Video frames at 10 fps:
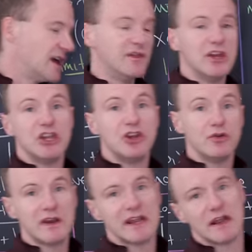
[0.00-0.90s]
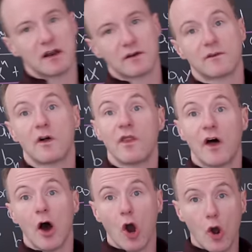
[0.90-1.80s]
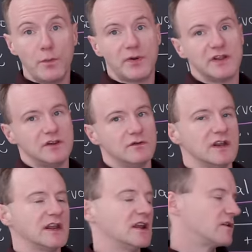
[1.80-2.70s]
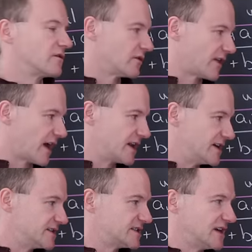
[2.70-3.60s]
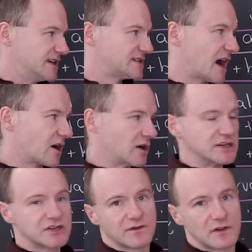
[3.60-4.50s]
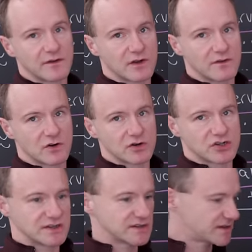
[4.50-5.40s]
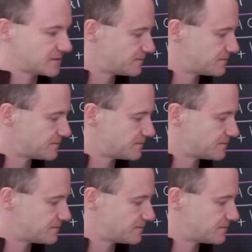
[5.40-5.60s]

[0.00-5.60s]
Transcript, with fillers: The unit interval, the open unit interval that is, is our interval of convergence.